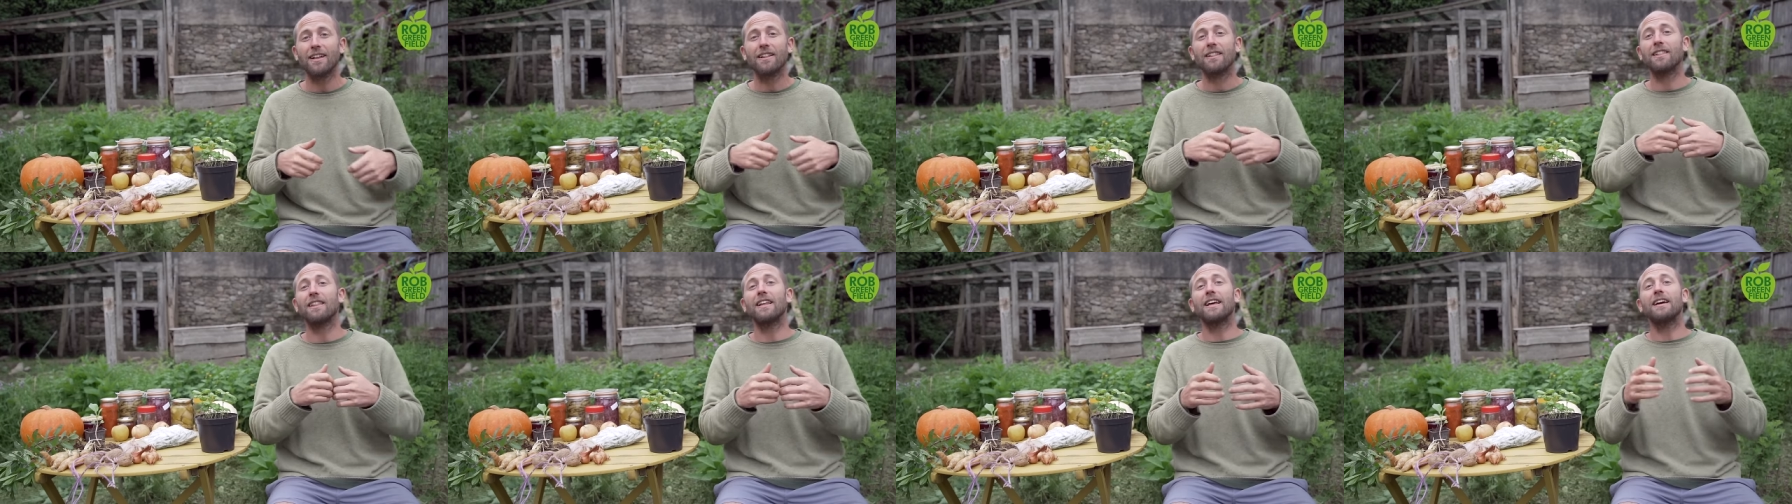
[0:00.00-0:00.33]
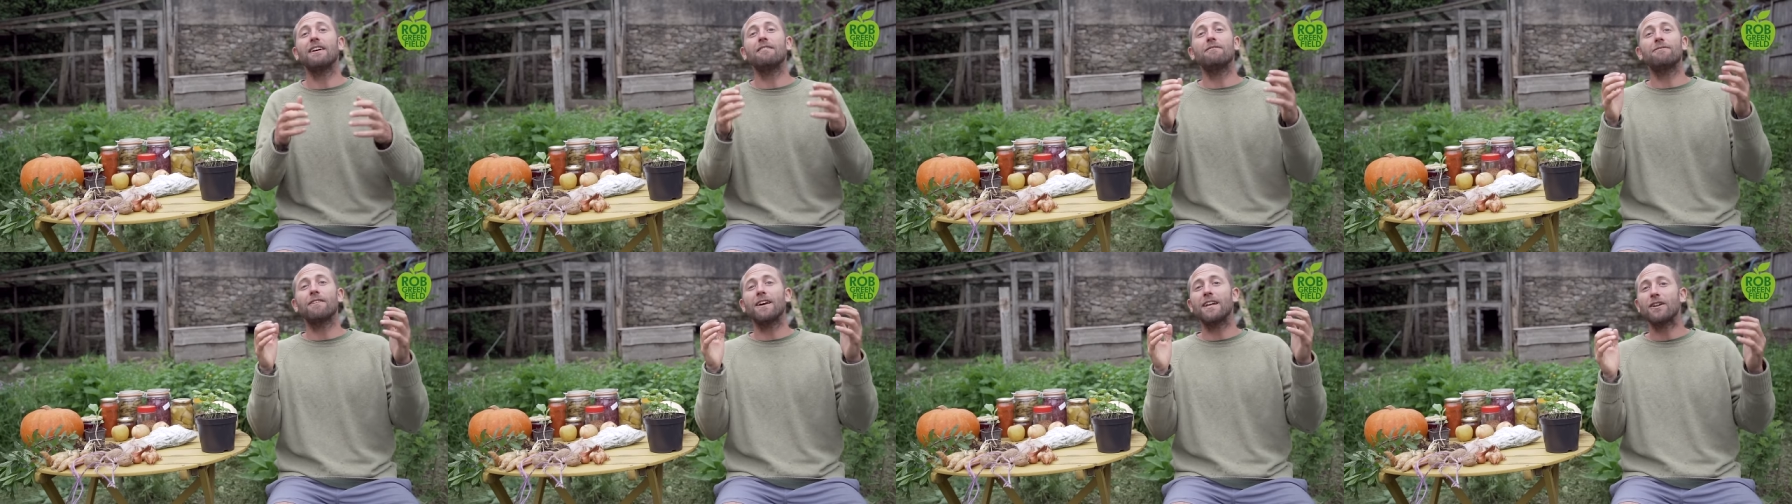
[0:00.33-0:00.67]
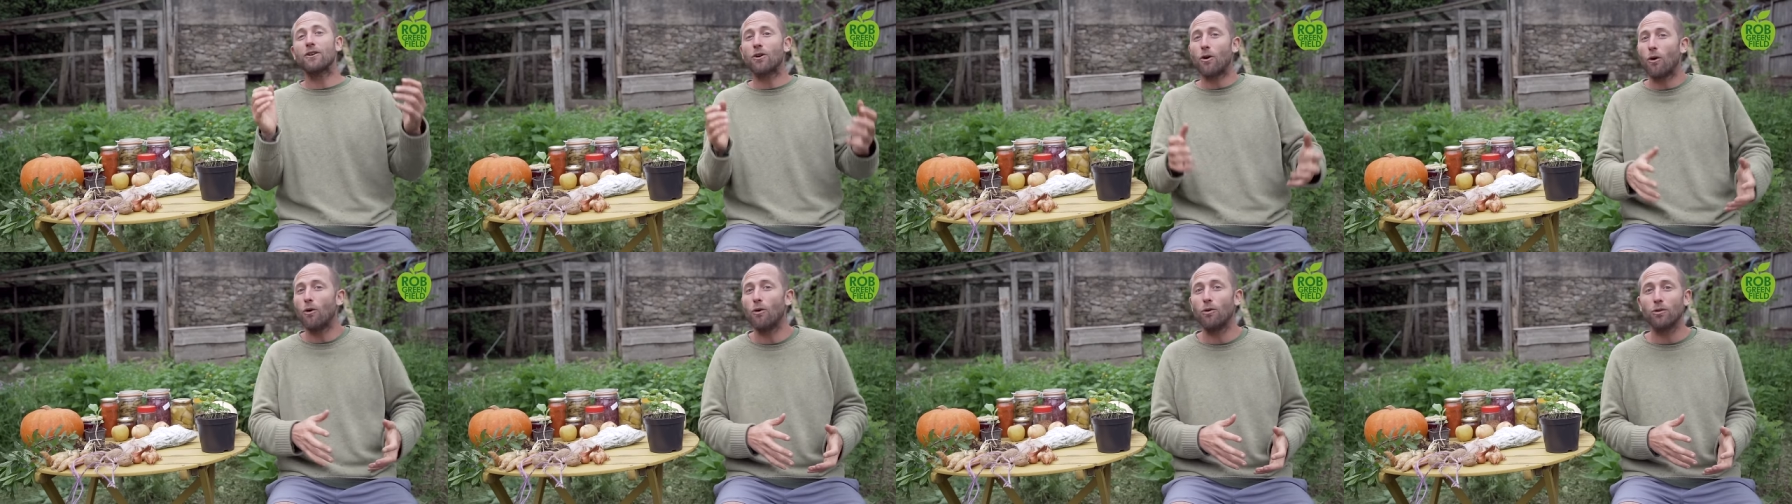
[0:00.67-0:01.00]
live
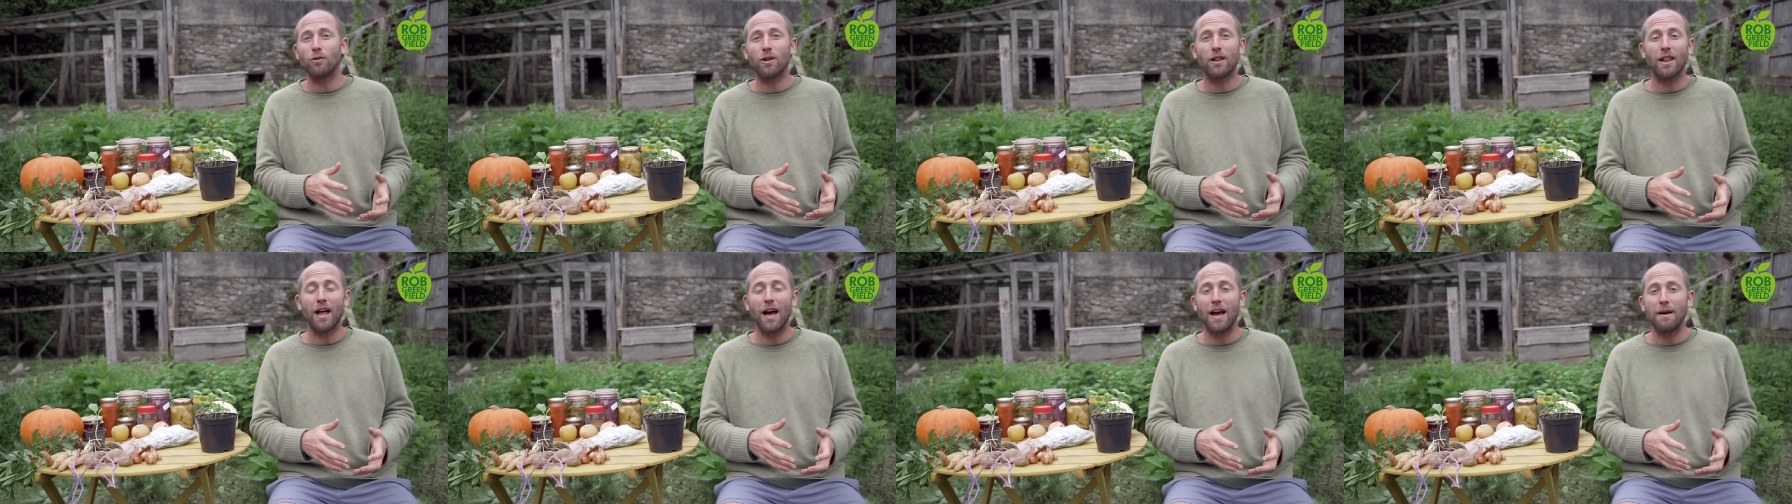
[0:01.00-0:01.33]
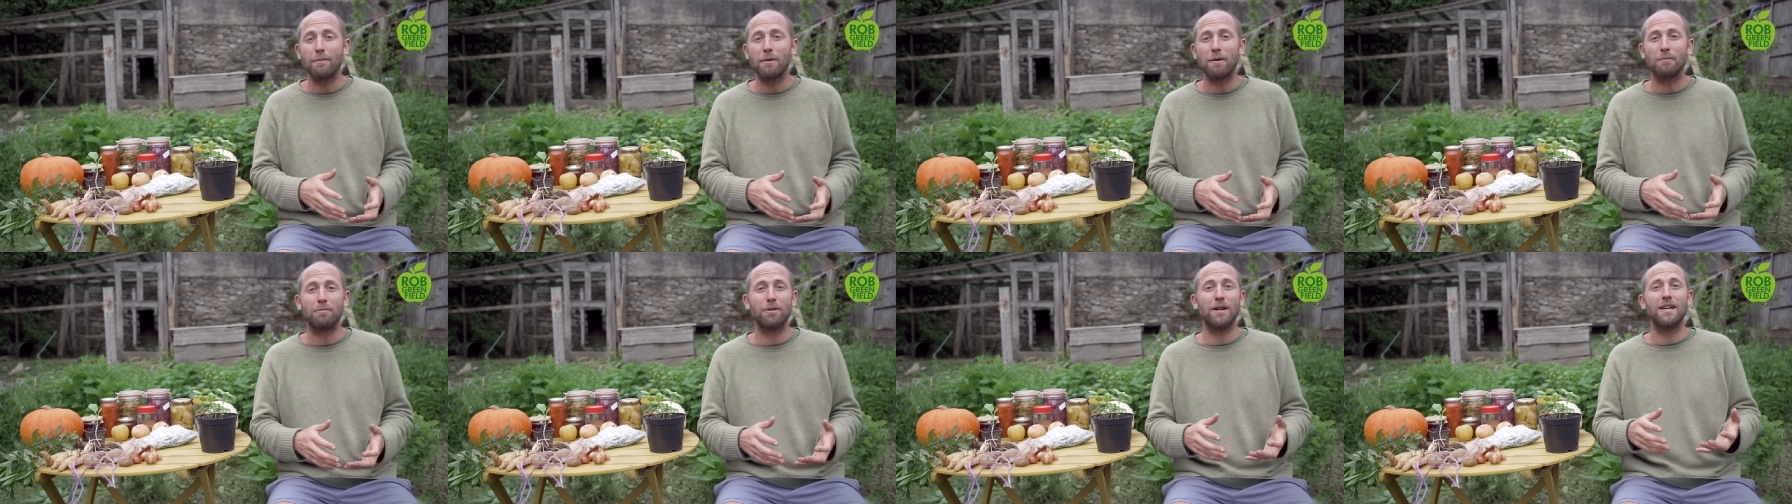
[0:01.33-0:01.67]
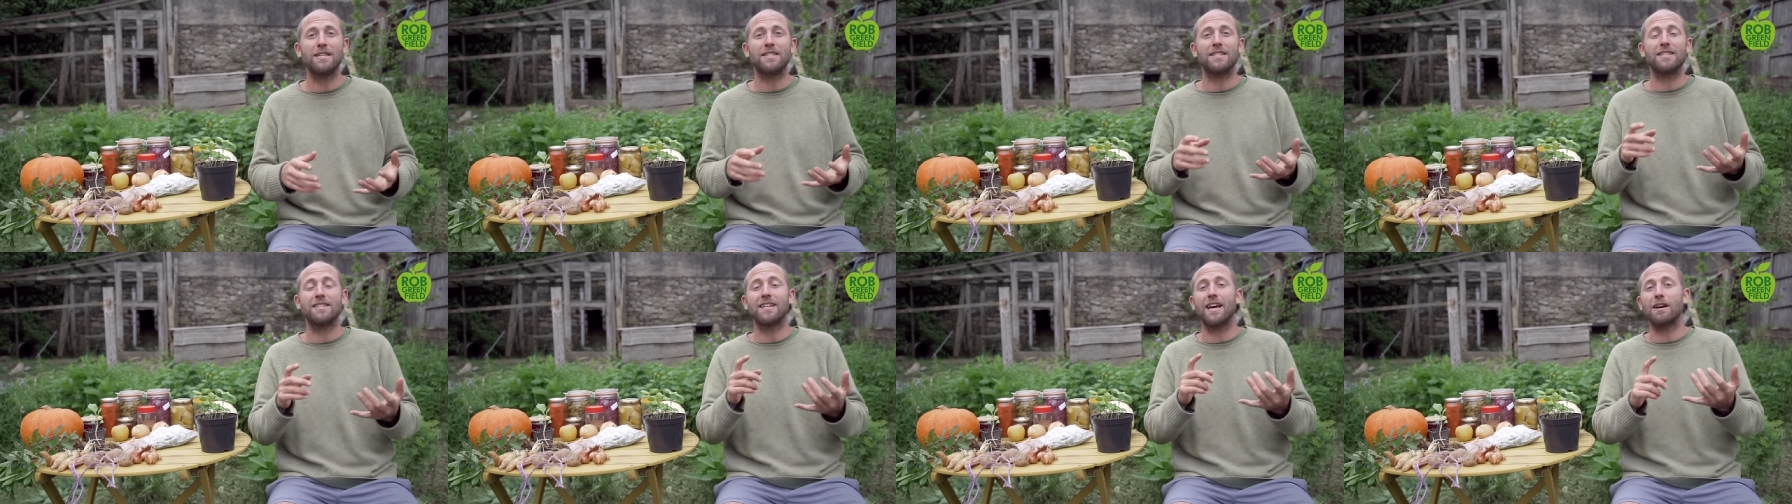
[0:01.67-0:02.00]
in cold climate
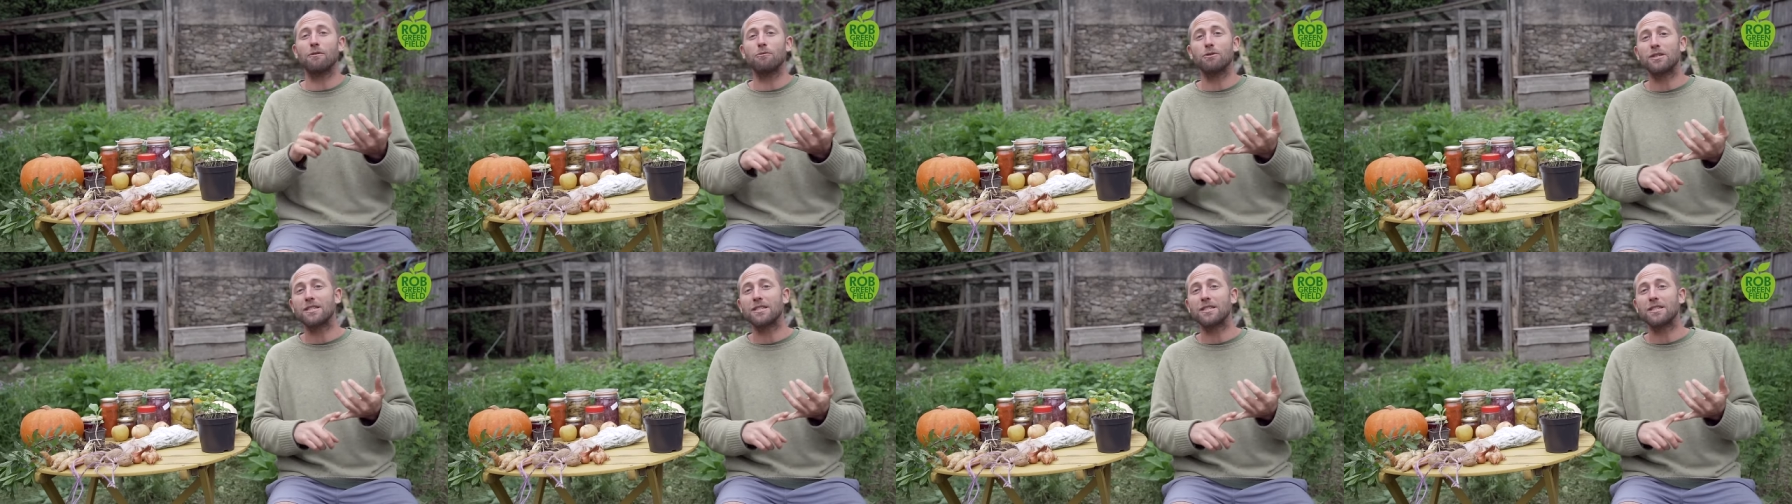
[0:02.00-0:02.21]
places like